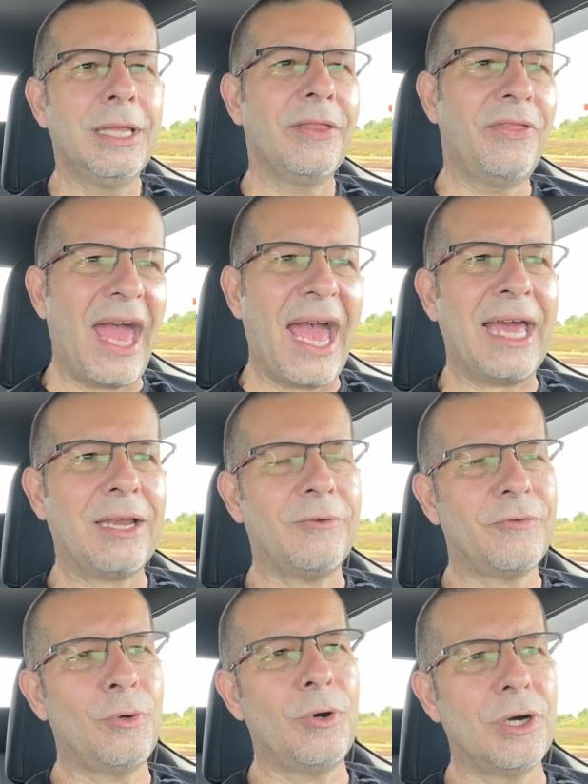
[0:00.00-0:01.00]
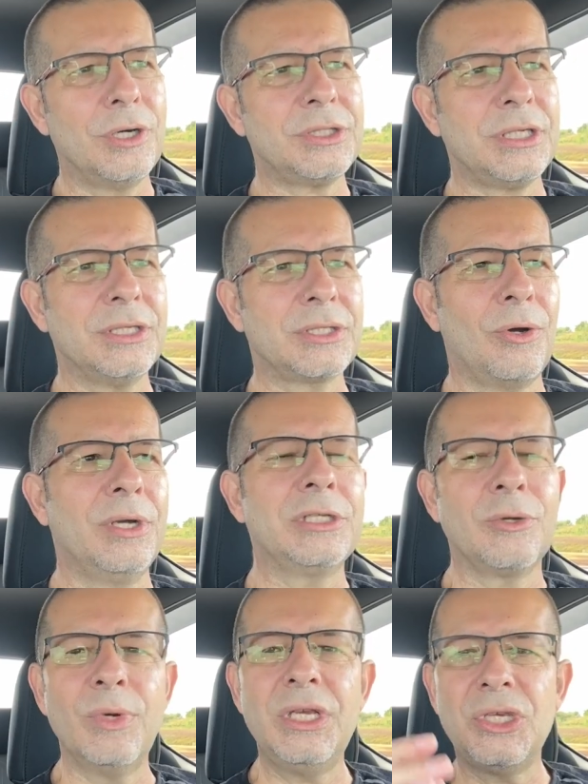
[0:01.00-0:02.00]
That, of course, is going
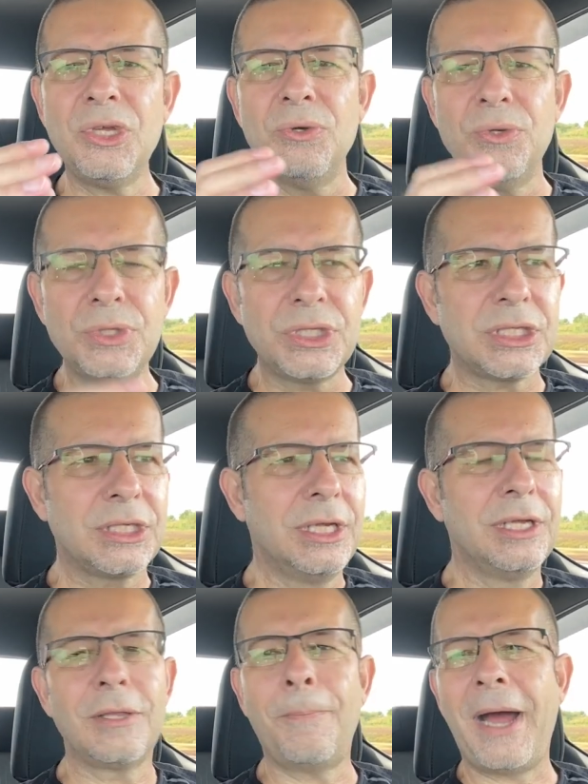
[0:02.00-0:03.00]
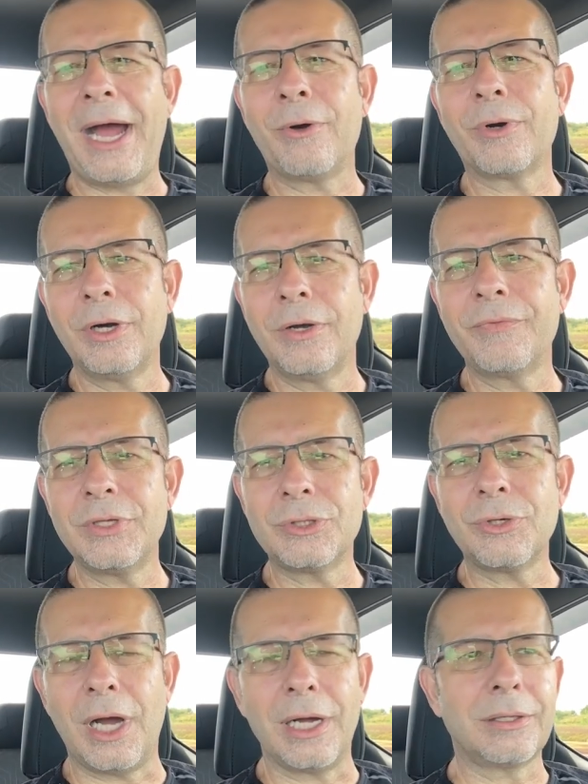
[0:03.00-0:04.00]
to reduce the power of the
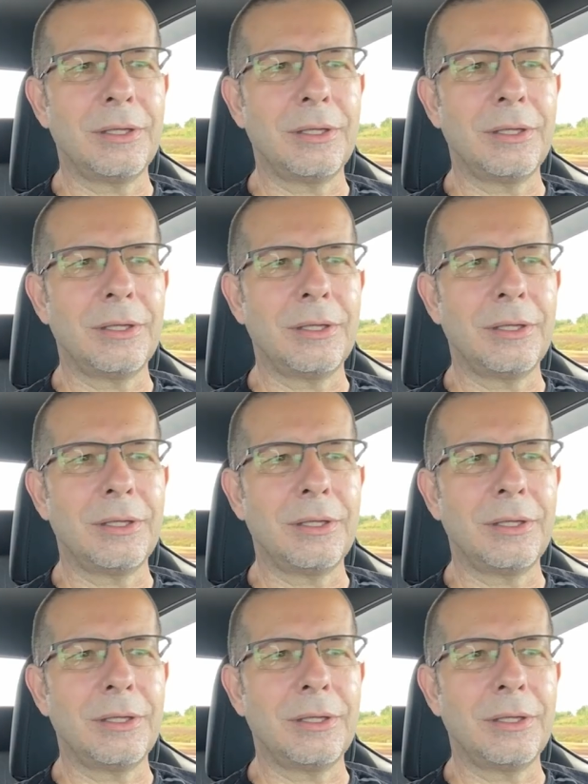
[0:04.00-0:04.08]
truck.